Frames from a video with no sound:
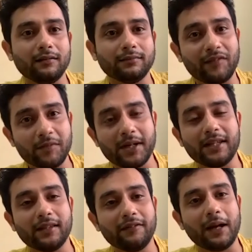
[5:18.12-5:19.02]
Everybody
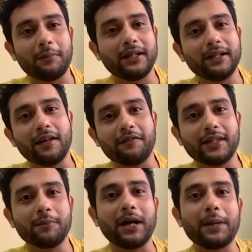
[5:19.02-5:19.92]
in the family did
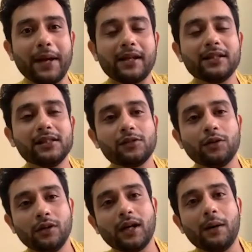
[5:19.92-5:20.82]
everything. My parents
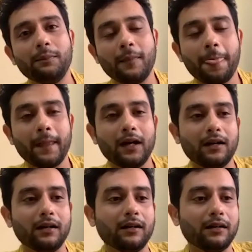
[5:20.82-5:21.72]
couldn't come
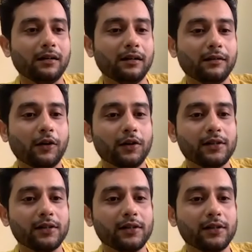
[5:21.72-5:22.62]

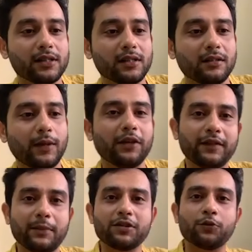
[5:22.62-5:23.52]
because one of them
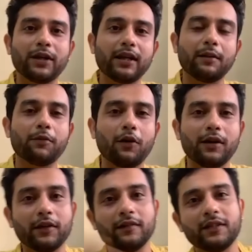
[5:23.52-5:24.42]
is shooting abroad,
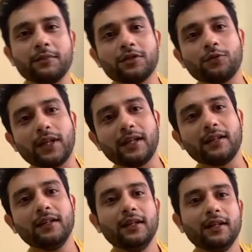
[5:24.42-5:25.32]
one of them is shooting
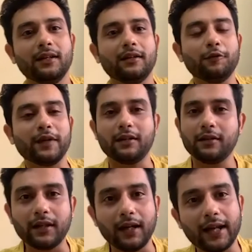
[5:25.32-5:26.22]
over
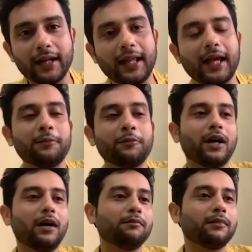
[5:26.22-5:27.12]
here, didn't get time to
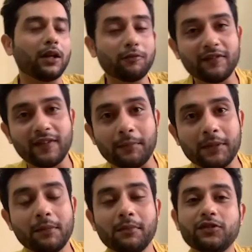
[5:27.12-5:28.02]
come. None of my
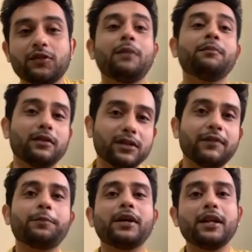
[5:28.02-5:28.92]
family members would come because they
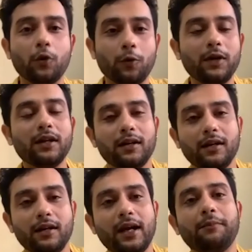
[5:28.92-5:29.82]
were pretty old.
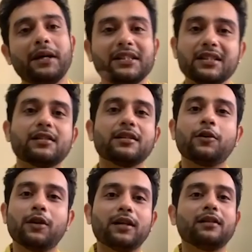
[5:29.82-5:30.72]
And my sister and
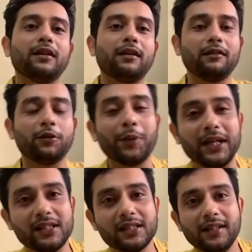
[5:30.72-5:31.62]
all are in the
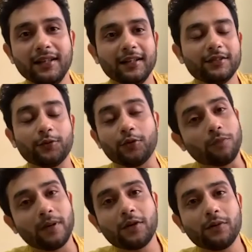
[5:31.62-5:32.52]
US. So
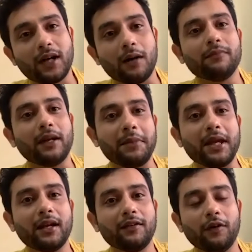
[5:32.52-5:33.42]
nobody could come and
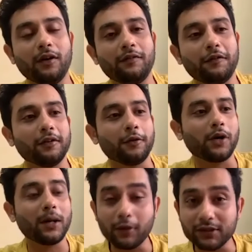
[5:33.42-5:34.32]
make it for the
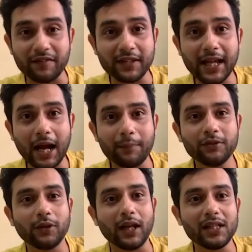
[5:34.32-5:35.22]
roka because everything
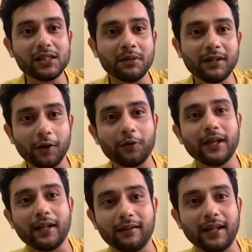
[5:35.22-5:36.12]
happened so last minute, they
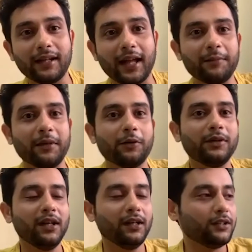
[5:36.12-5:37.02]
couldn't take time out.
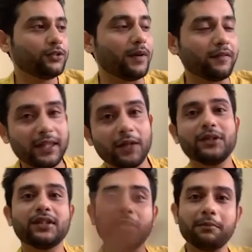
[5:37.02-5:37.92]
So everything
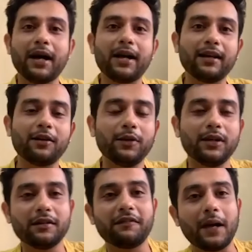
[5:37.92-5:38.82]
was done by, you know,
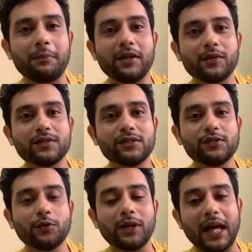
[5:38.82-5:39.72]
her family, which was
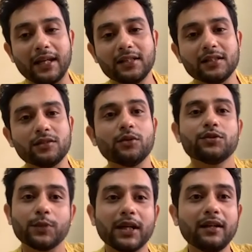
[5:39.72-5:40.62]
so nice and so
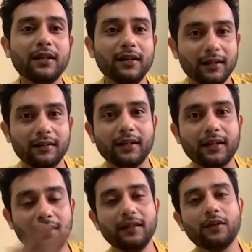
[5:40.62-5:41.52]
sweet. They
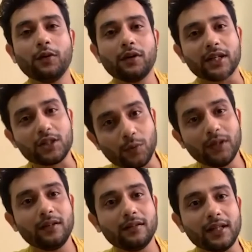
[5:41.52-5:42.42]
did the whole
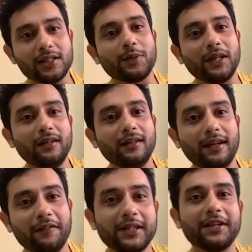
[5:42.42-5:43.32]
ritual as well.
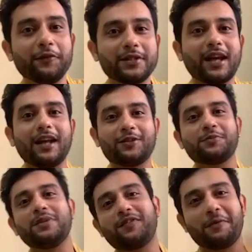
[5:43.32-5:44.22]
Everything which has
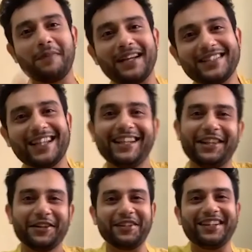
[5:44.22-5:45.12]
to be from my side,
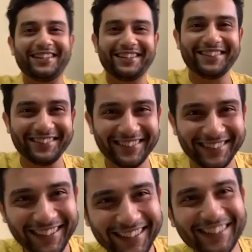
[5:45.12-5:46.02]
they only did it.
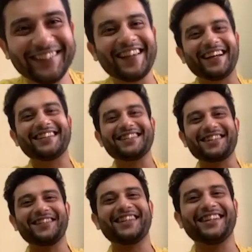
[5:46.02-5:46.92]
So
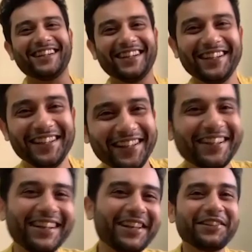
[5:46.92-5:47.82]
chalo theek hai.
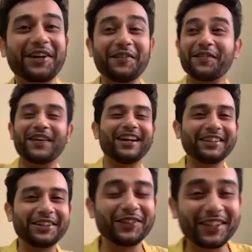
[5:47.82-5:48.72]
To kabhi main
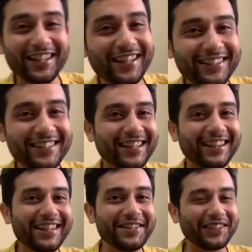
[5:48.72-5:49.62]
Kanan ko bola tha, itni
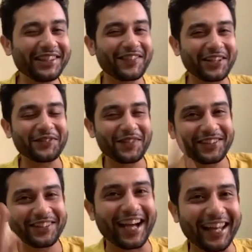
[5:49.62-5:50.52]
jaldi hai, matlab kya tum
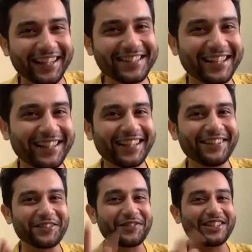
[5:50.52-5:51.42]
isse nikalna chahte hai
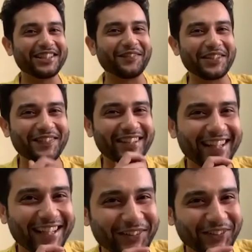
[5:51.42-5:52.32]
kya? To mujhe samajh mein
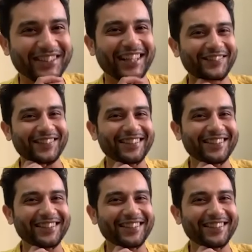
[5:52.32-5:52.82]
nahi aaya 2 saal.